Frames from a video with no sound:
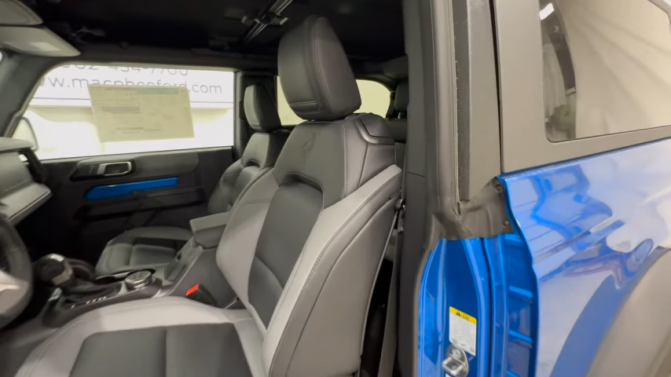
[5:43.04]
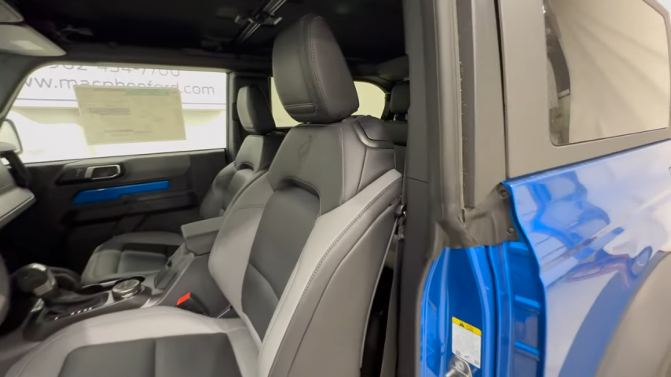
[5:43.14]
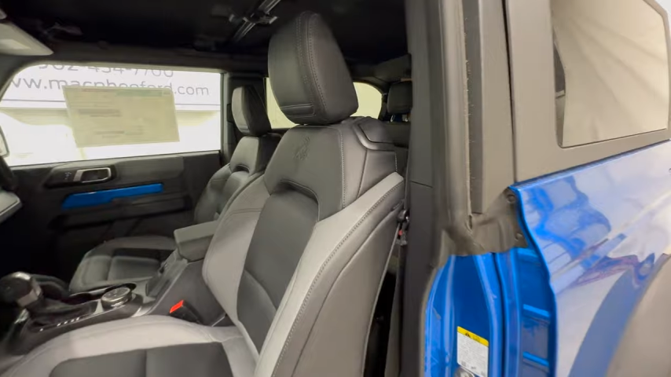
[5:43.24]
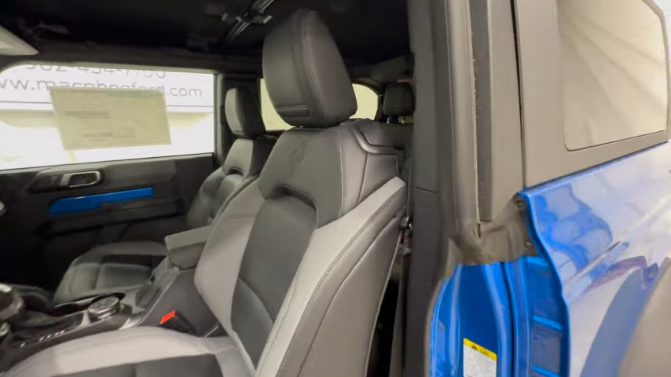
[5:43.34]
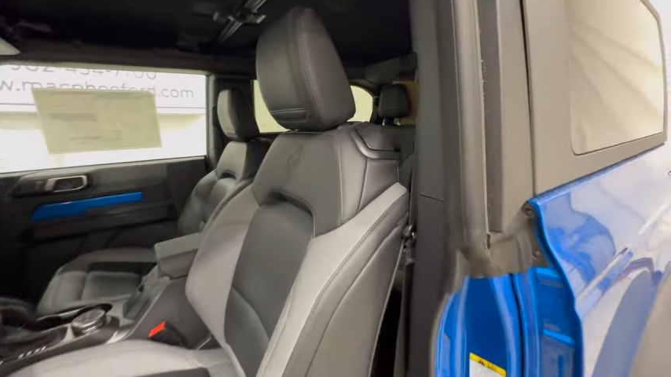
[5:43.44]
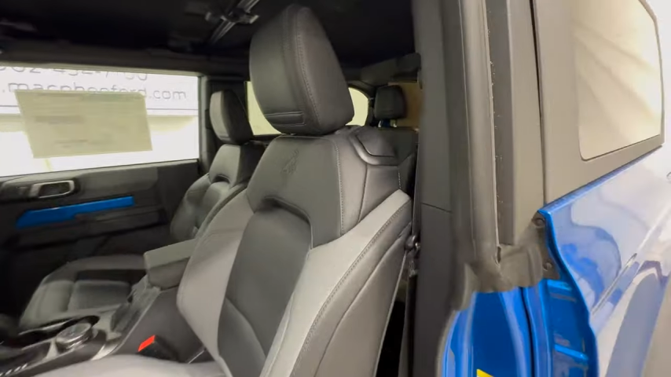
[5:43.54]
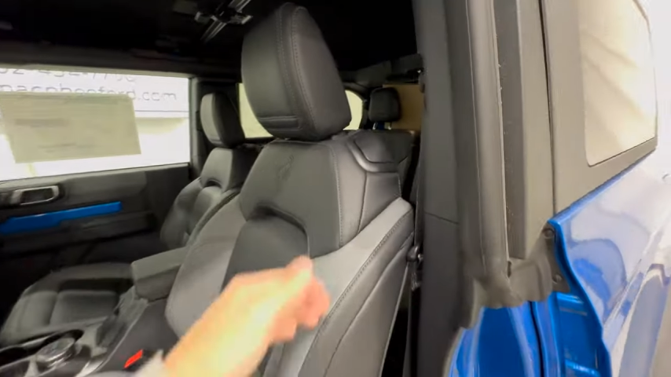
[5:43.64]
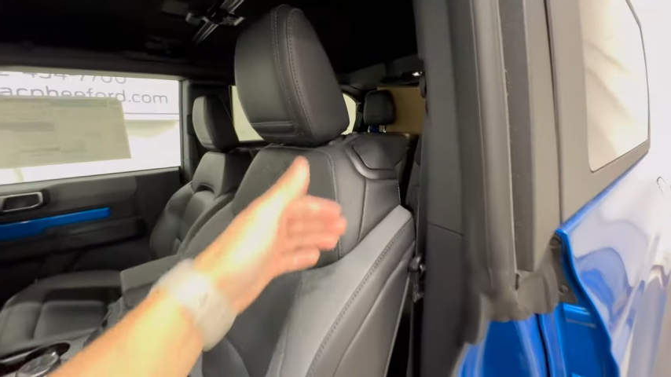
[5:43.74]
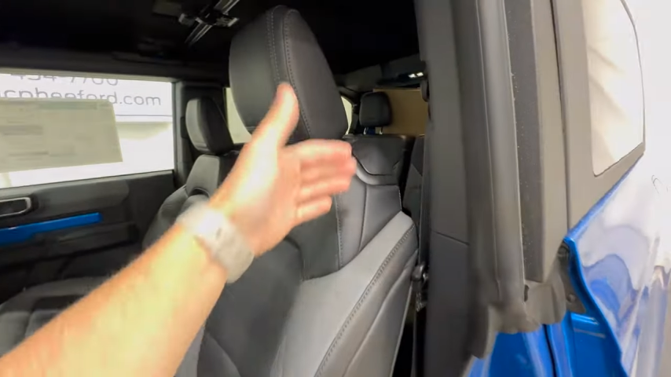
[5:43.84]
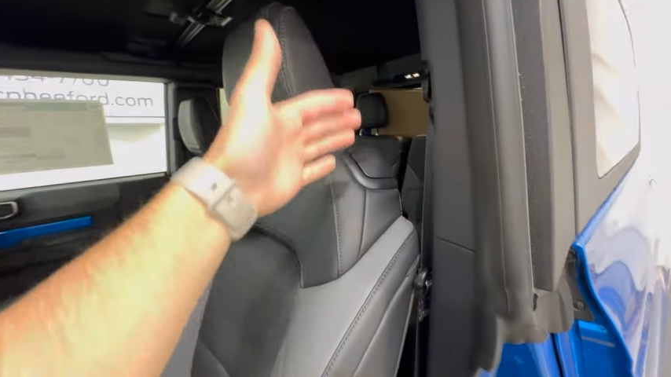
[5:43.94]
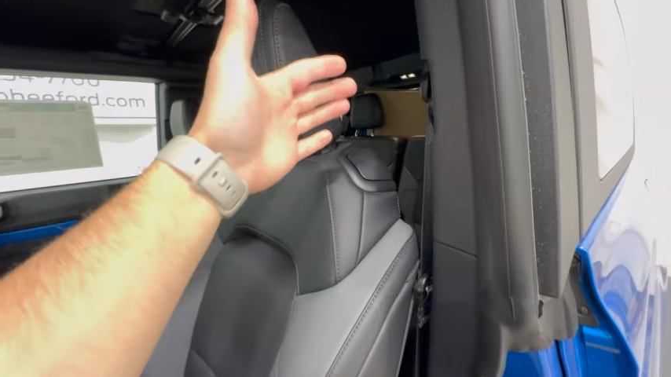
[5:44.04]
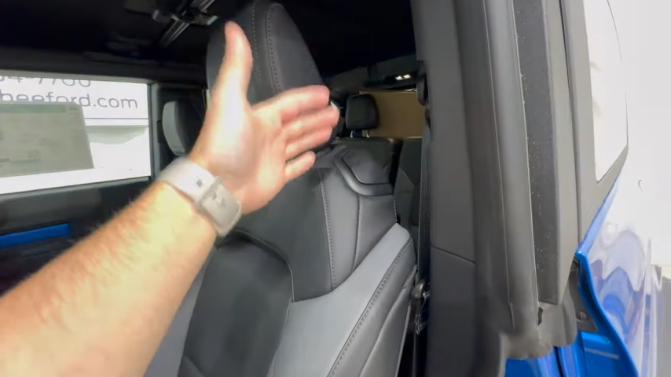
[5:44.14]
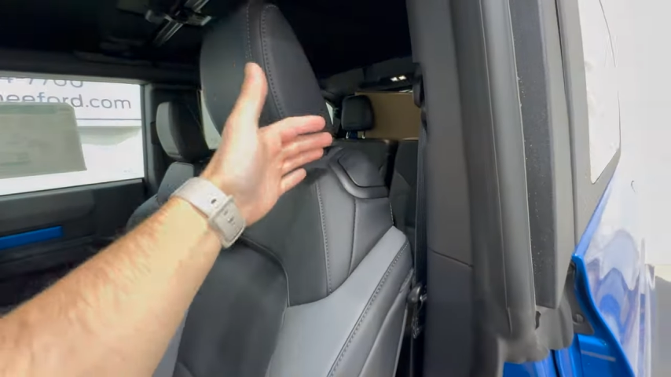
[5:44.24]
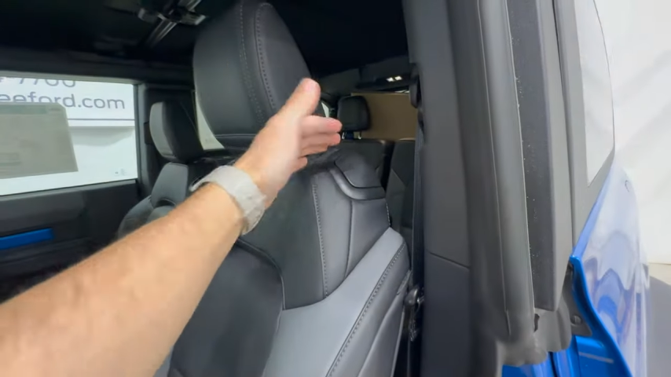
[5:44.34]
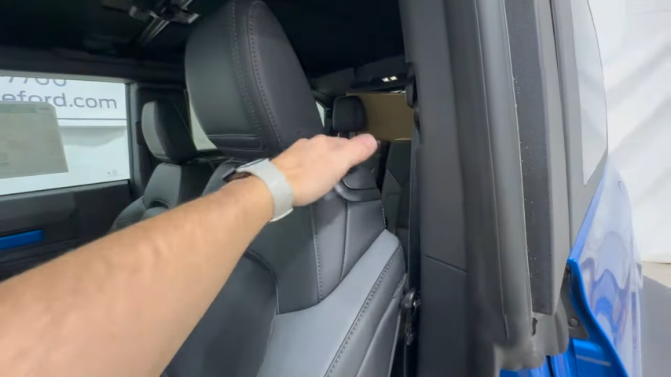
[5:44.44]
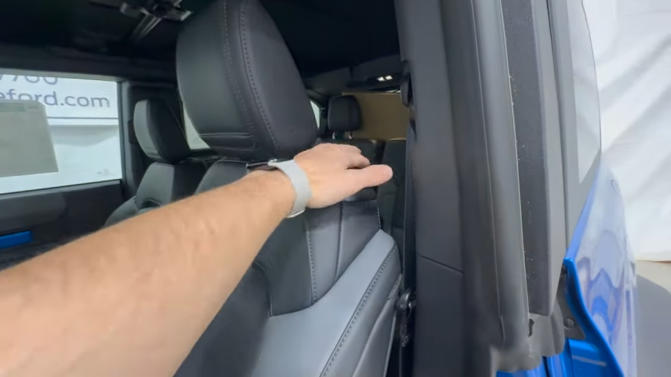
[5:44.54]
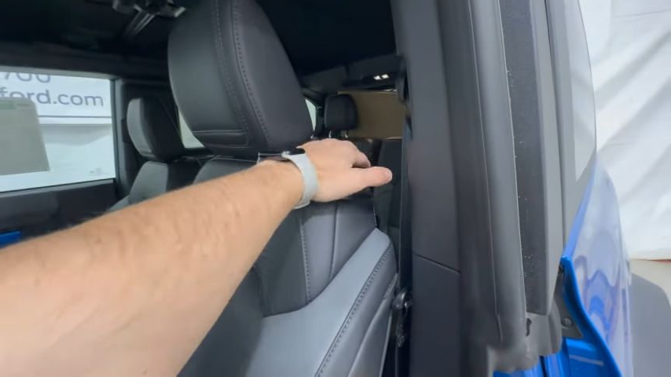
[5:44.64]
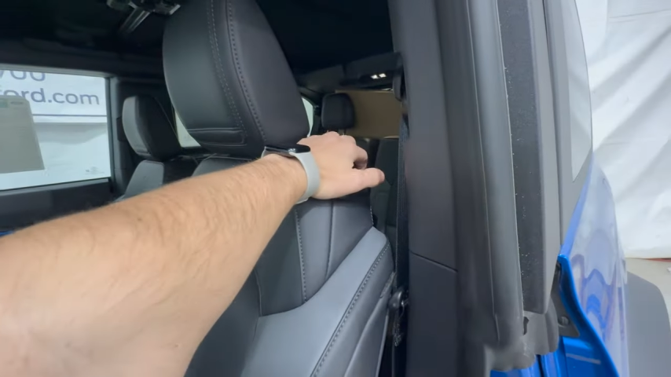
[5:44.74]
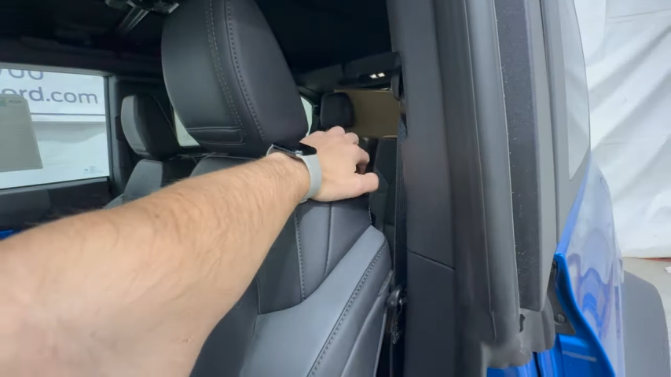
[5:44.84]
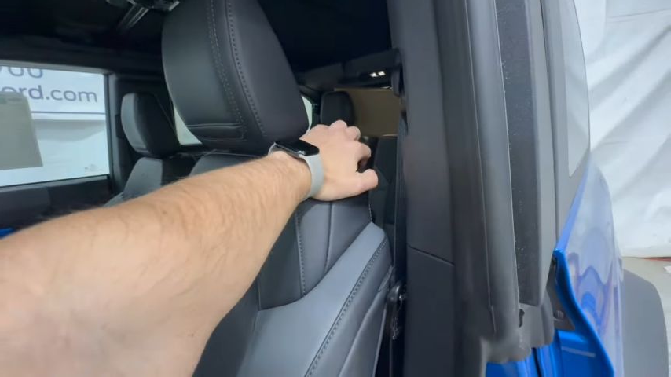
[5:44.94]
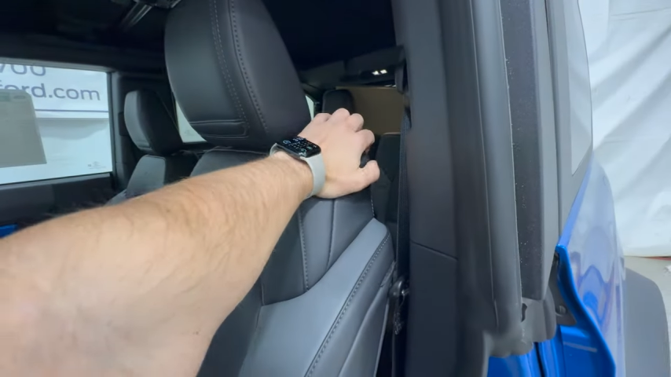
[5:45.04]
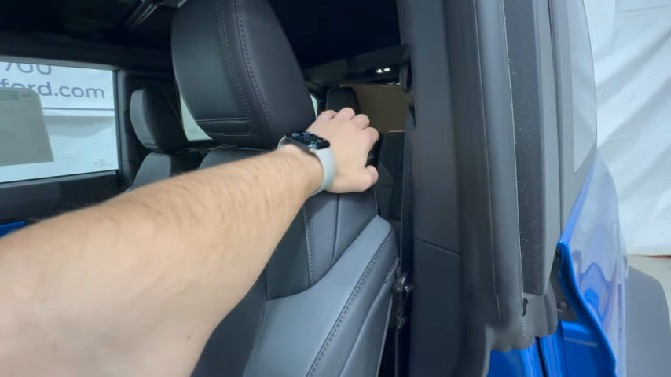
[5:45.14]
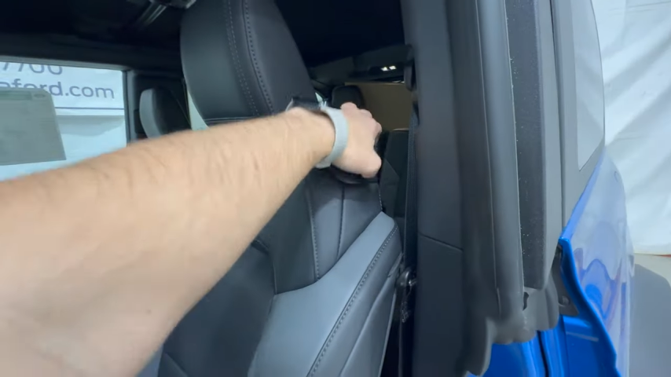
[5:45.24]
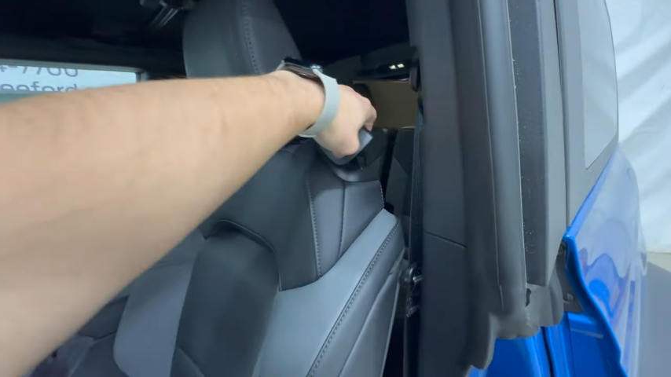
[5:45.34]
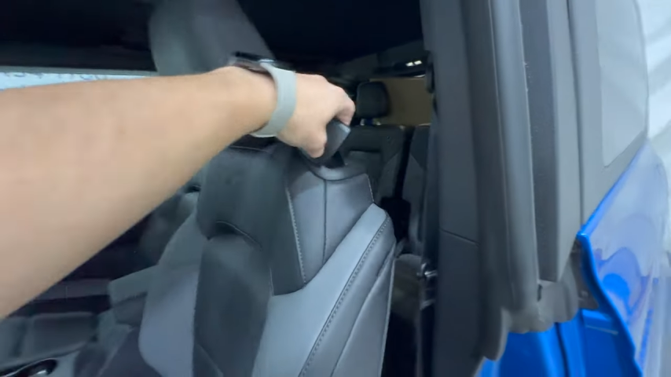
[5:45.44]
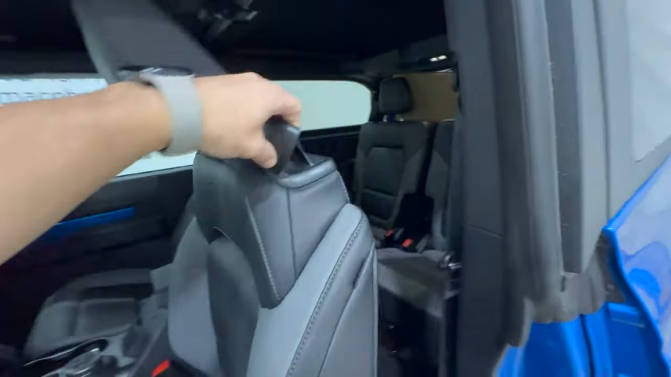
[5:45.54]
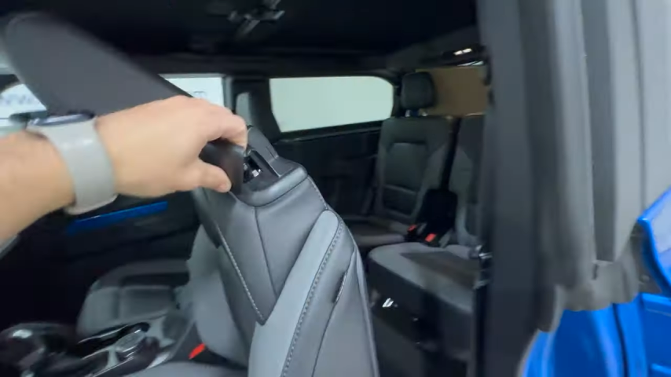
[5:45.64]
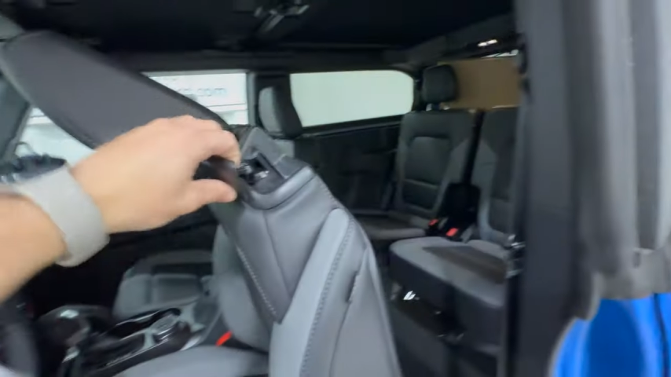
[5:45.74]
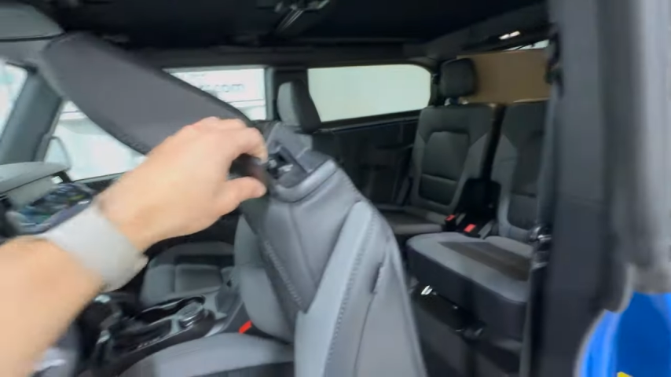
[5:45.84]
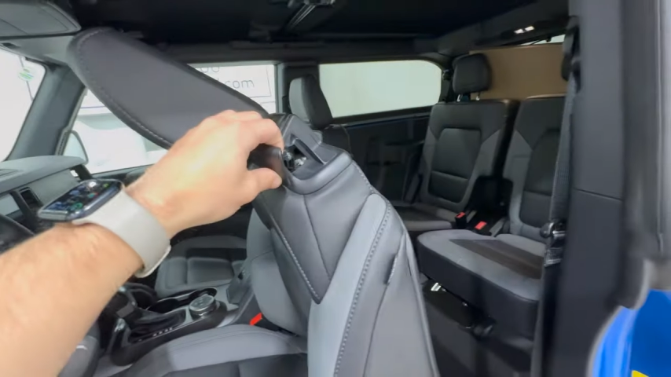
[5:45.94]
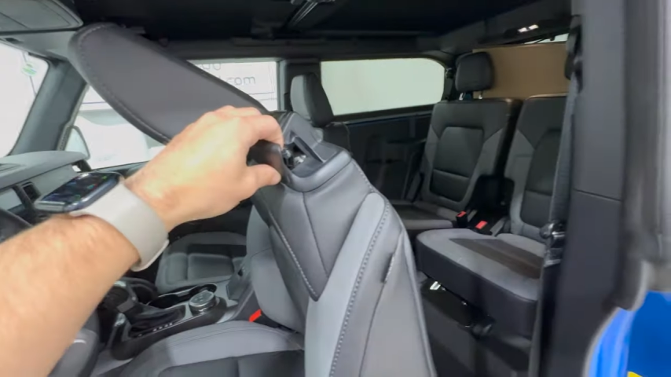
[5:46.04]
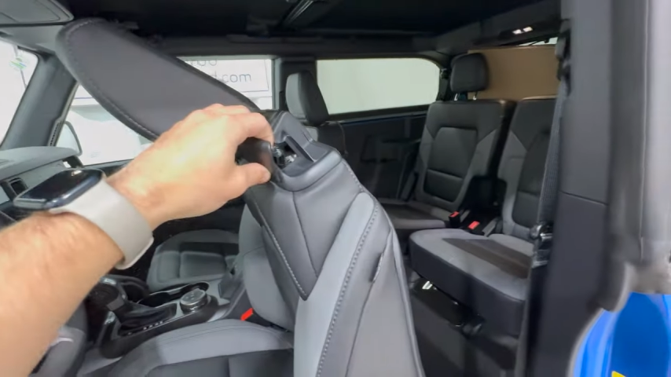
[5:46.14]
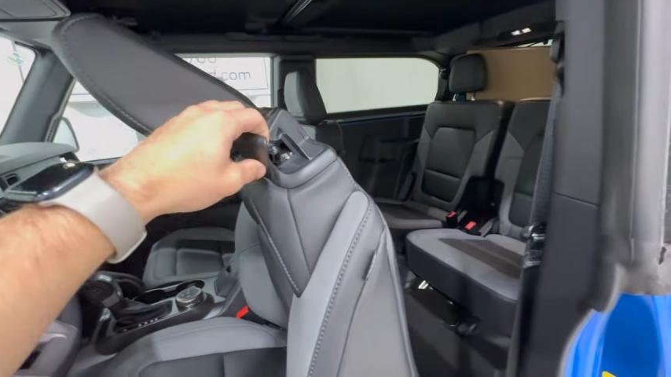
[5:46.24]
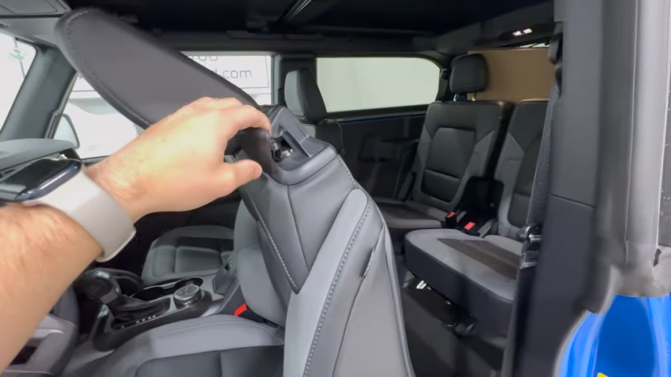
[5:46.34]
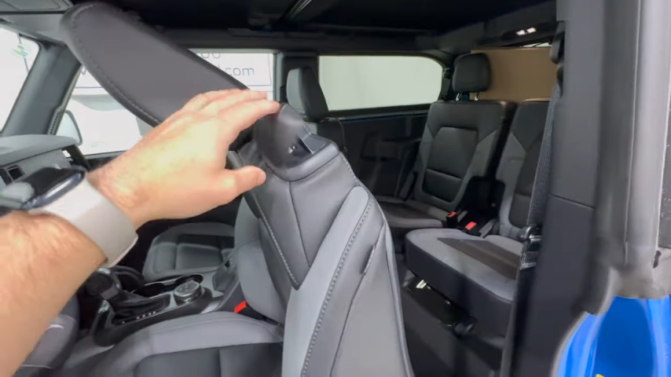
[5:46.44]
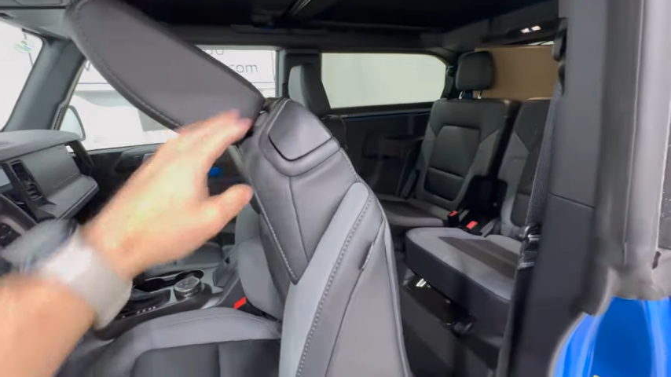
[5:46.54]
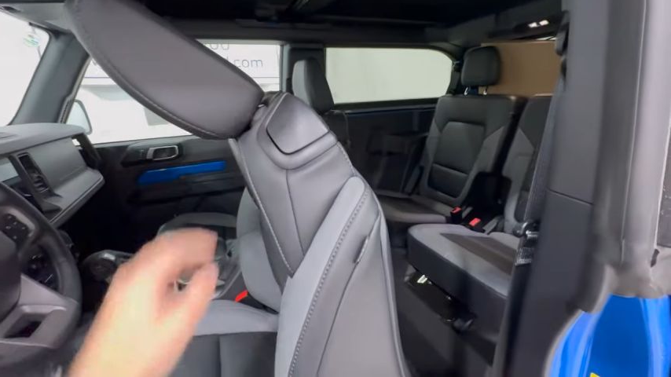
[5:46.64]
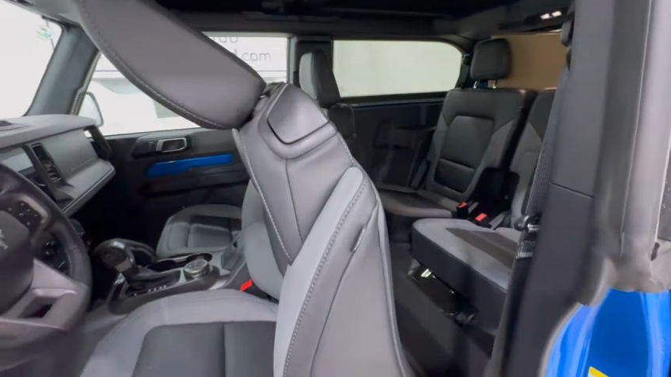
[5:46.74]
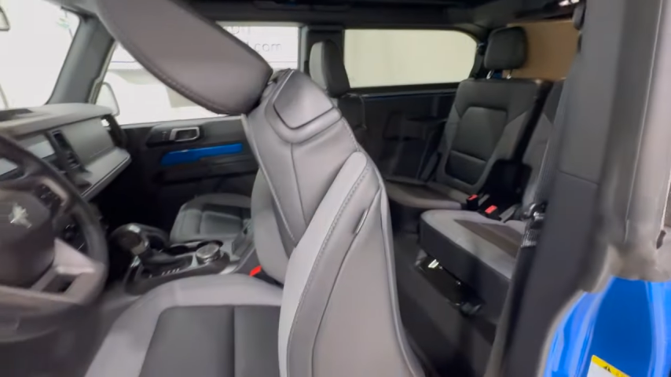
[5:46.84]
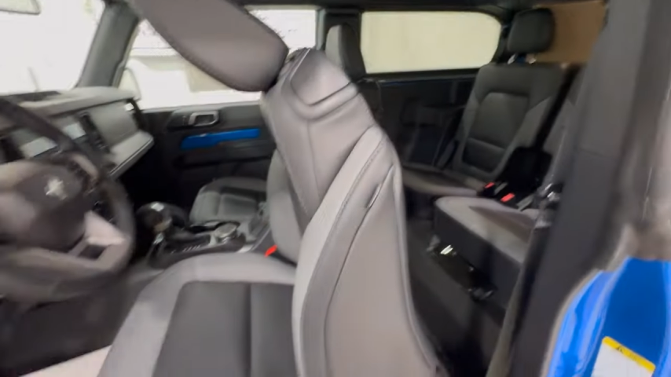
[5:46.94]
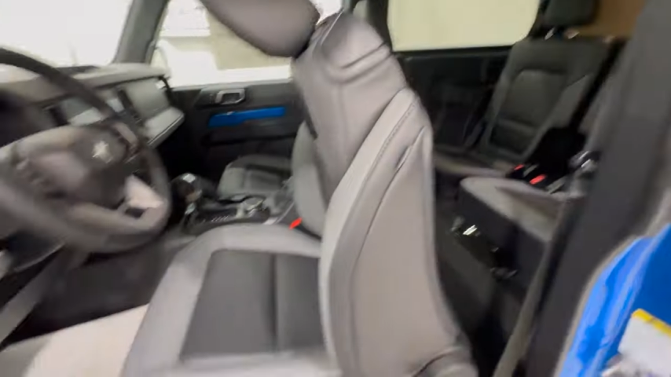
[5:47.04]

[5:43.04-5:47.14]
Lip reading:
No face is visible, so there are no lips to read.